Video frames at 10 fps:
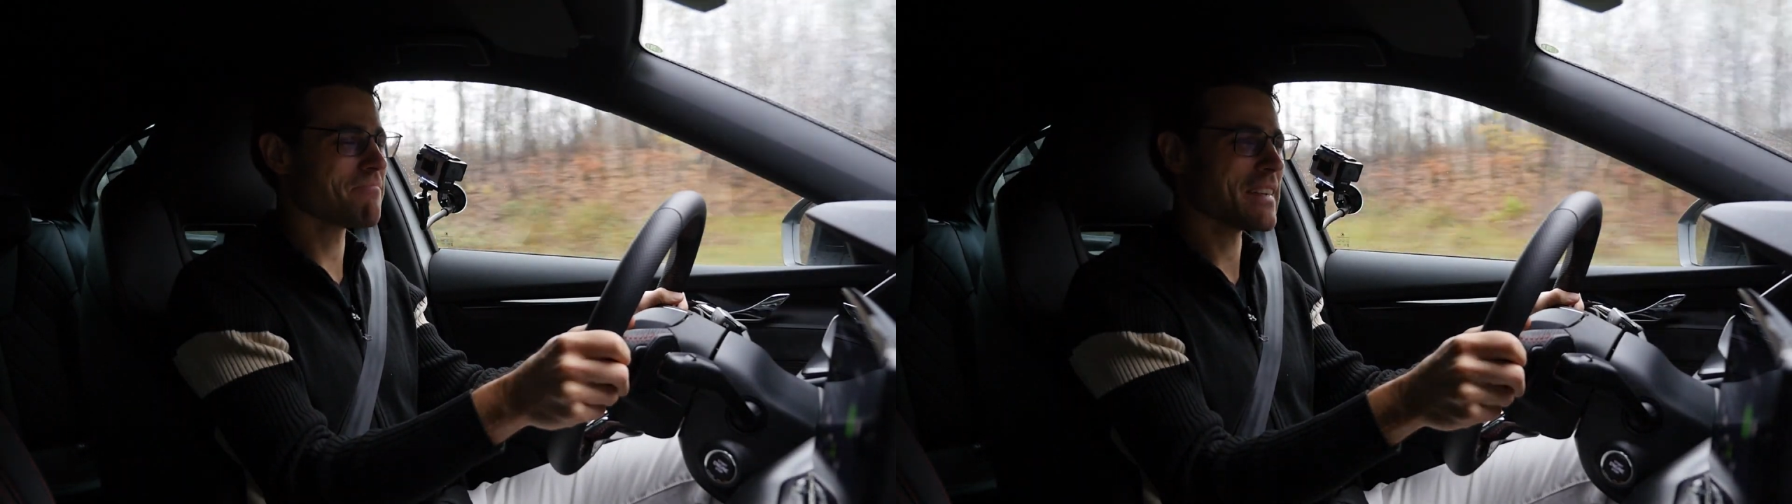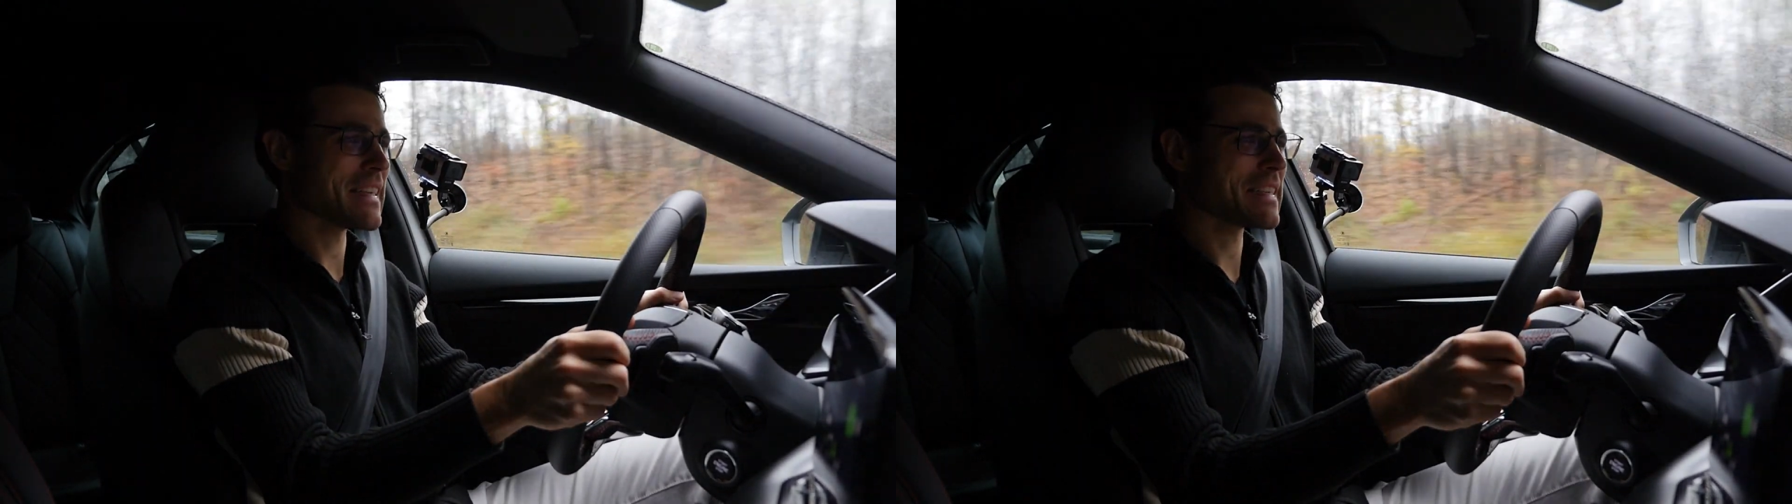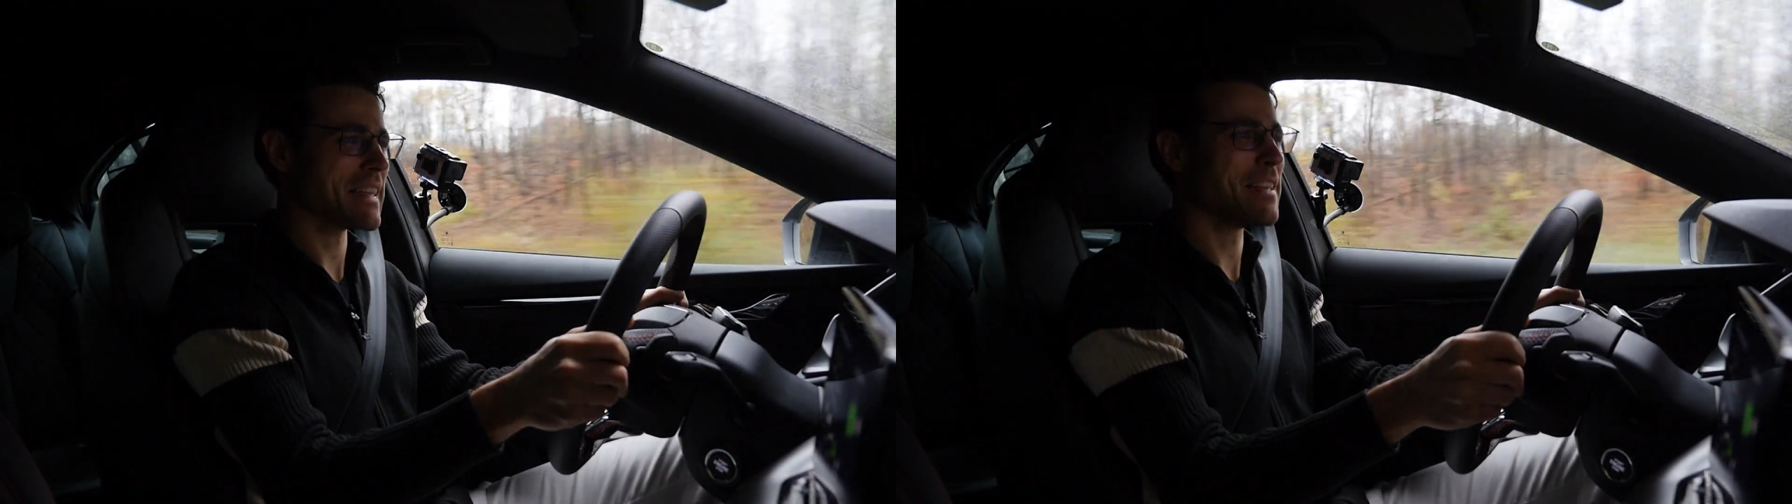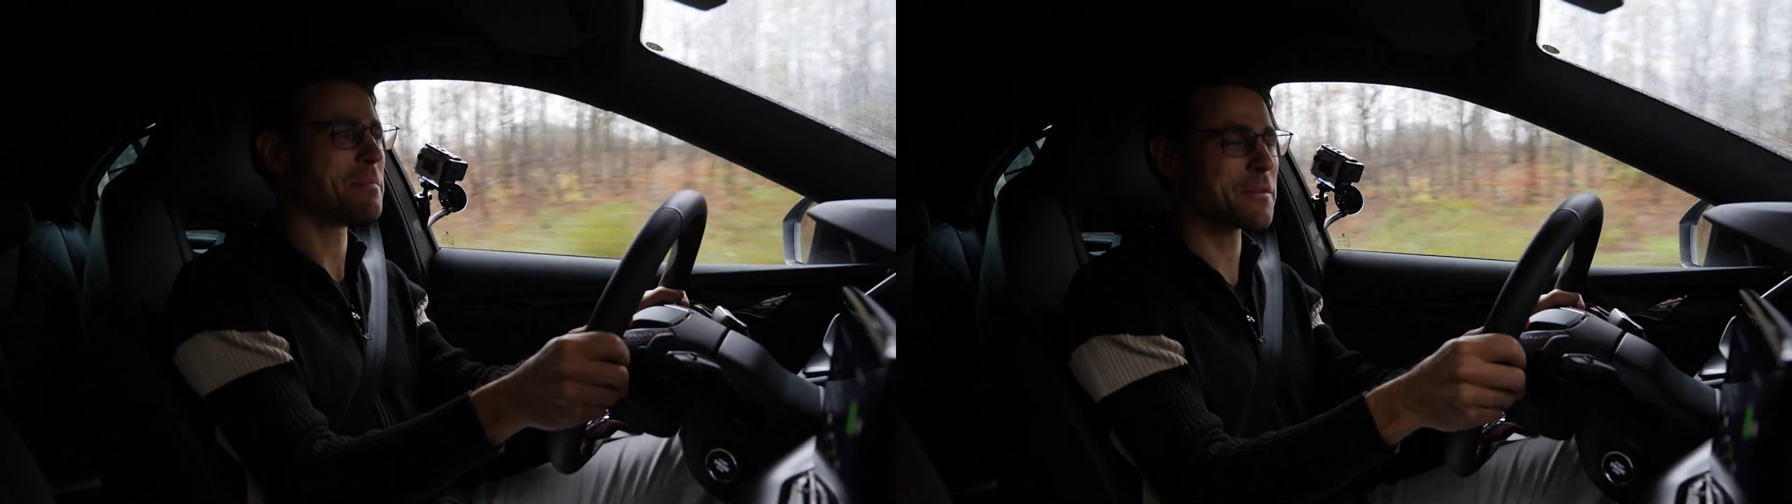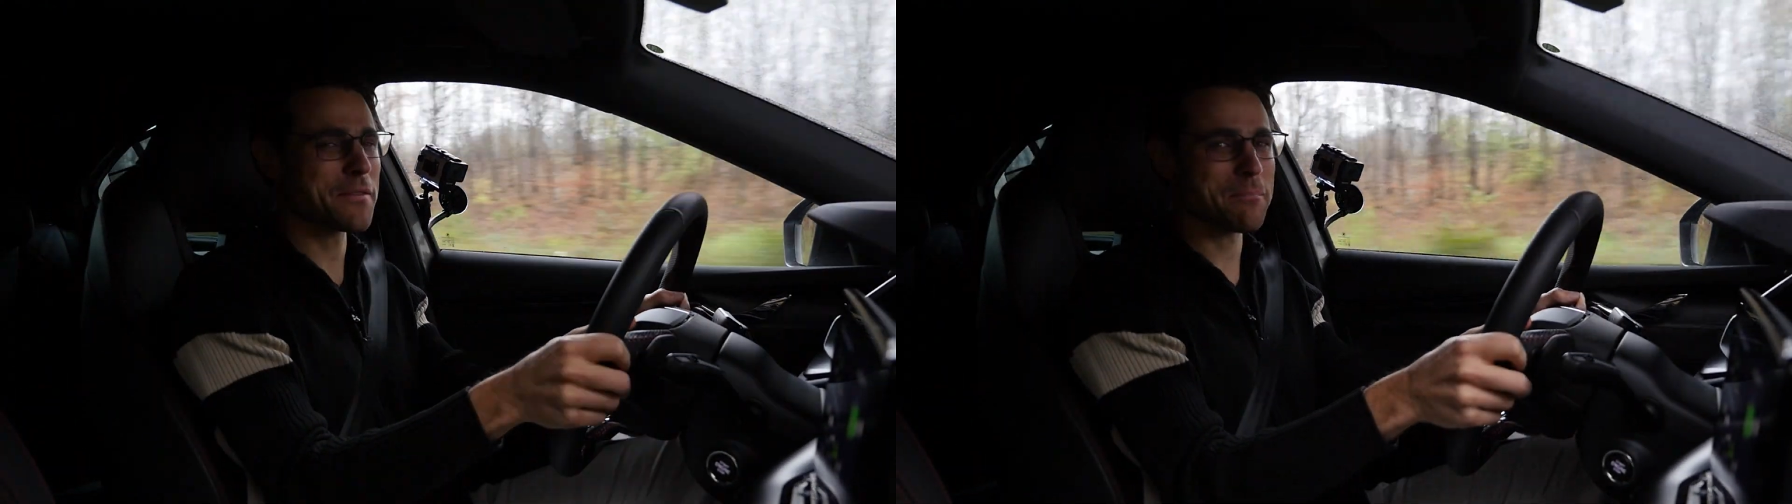it's a little
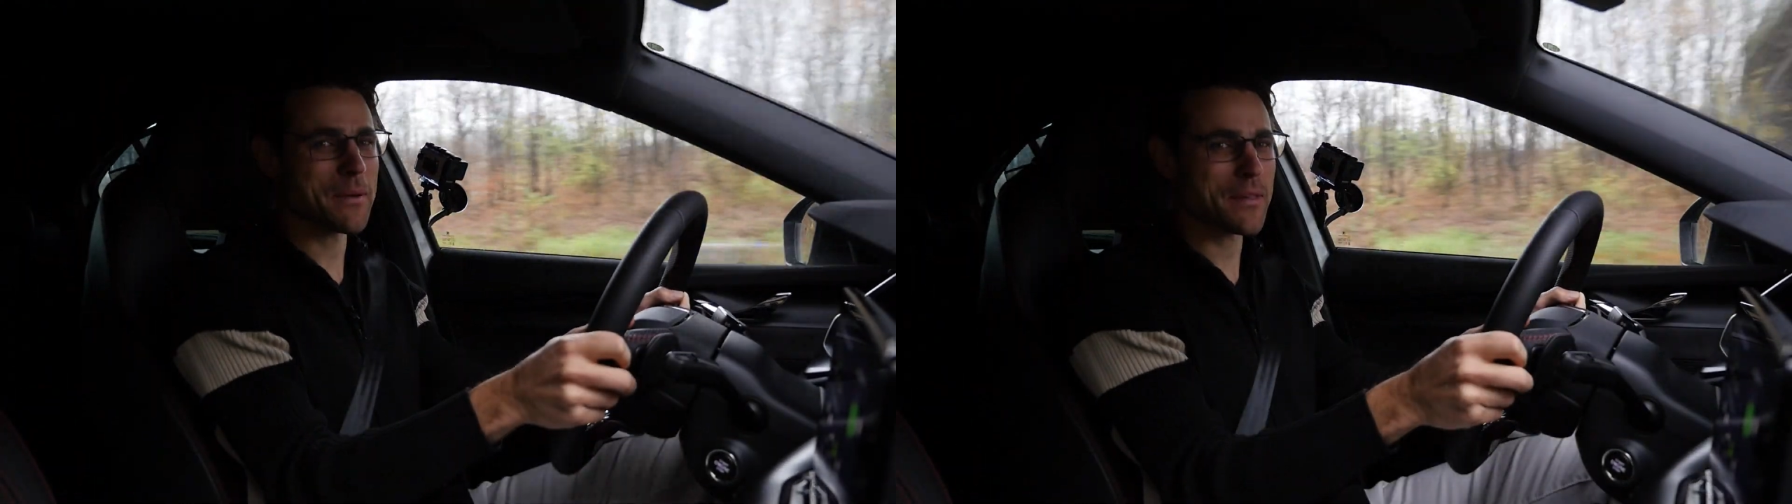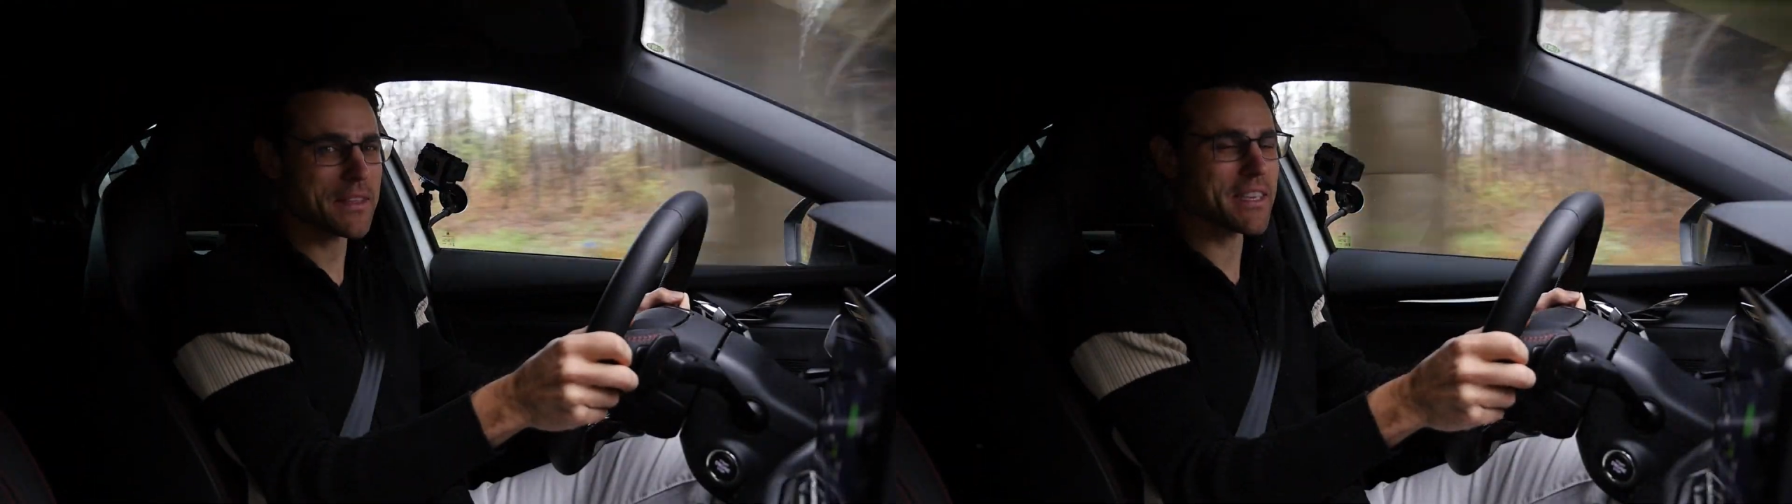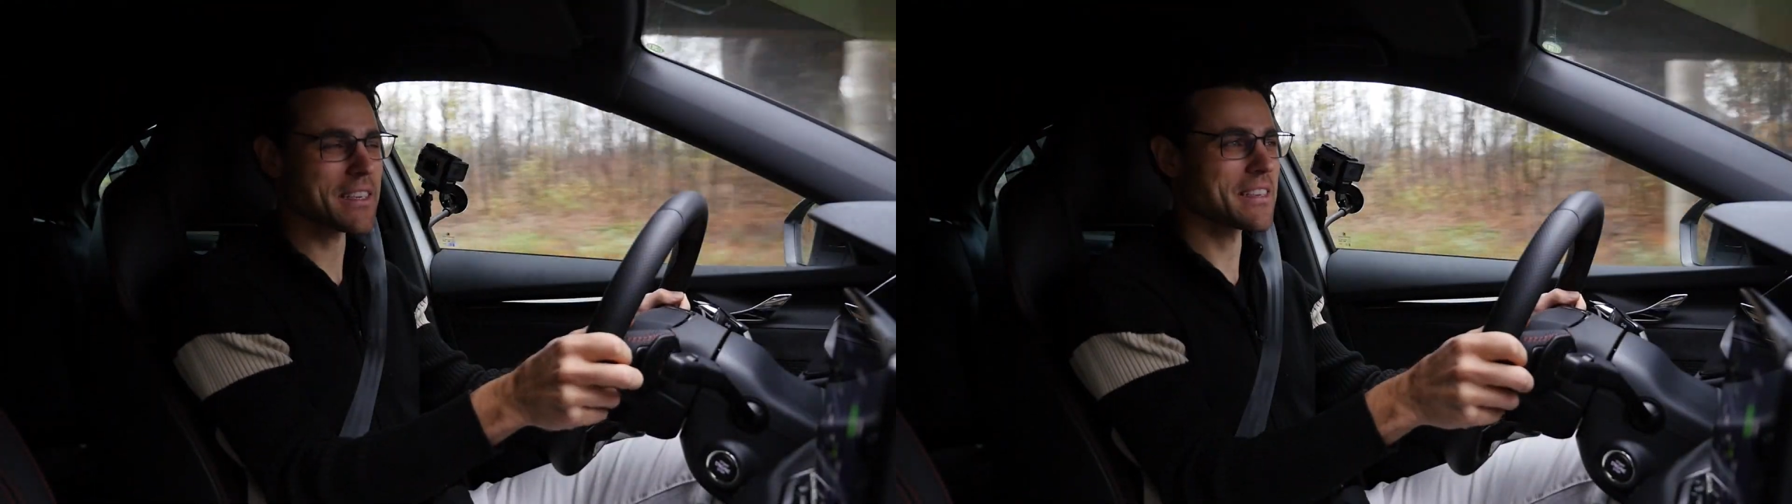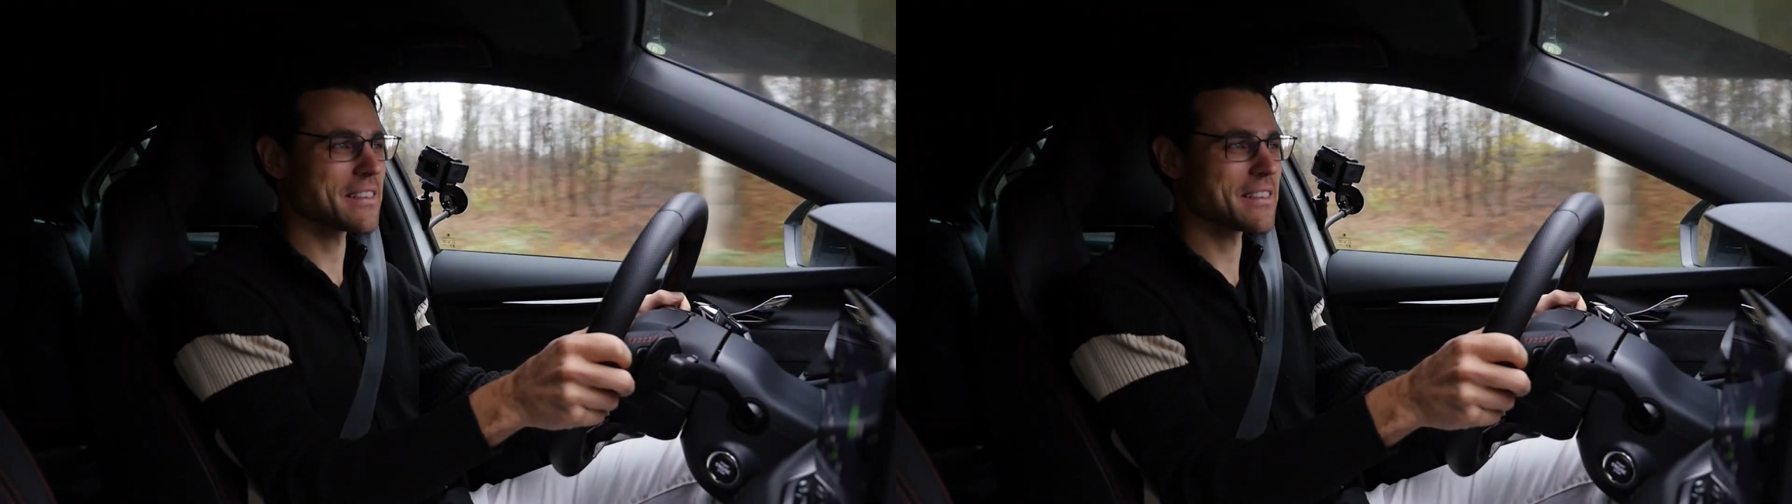bit pathetic.